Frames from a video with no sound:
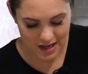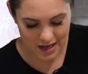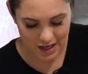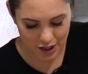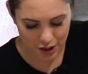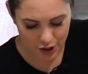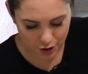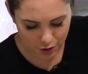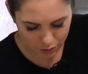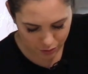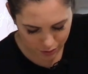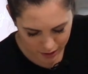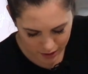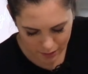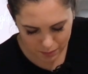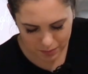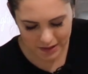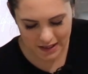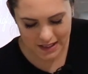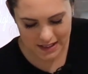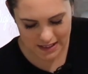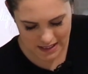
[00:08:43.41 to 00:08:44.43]

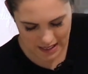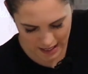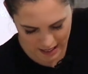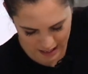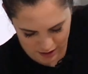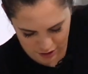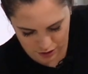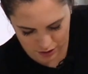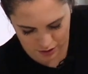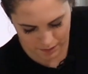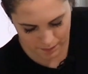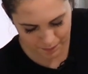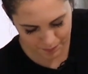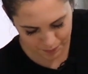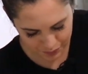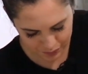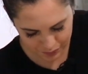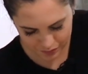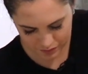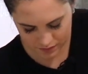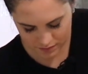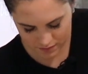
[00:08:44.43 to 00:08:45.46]
incredibly tender
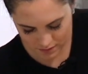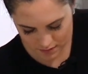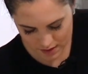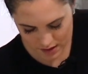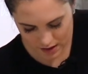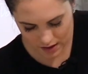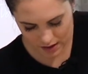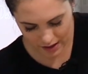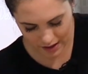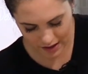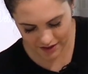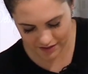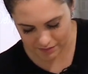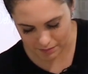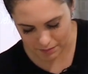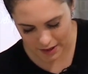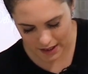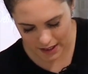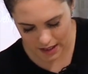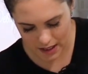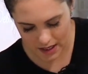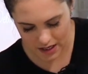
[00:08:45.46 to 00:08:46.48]
cut of
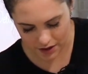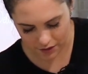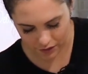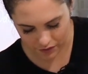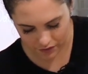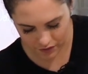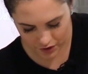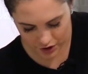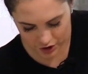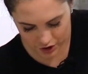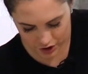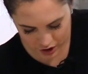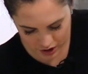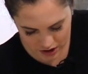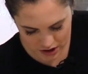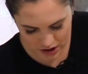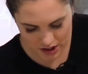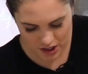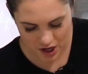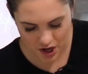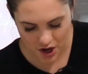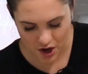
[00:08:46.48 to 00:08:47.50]
meat if cooked